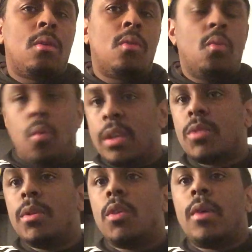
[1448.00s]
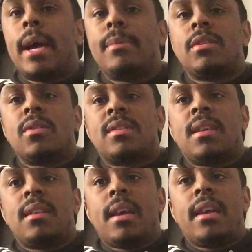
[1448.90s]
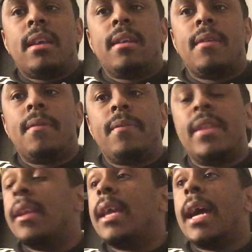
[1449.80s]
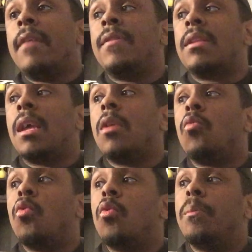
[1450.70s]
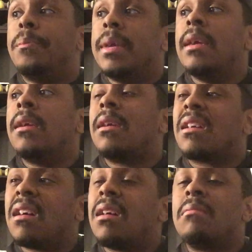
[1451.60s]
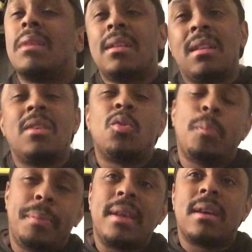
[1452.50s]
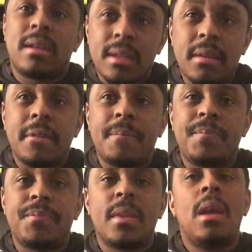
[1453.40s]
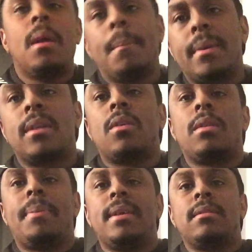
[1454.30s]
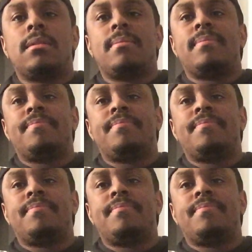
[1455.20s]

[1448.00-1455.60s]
Once we know what happens on Sunday, then everything will become a little bit clear. But it all depends.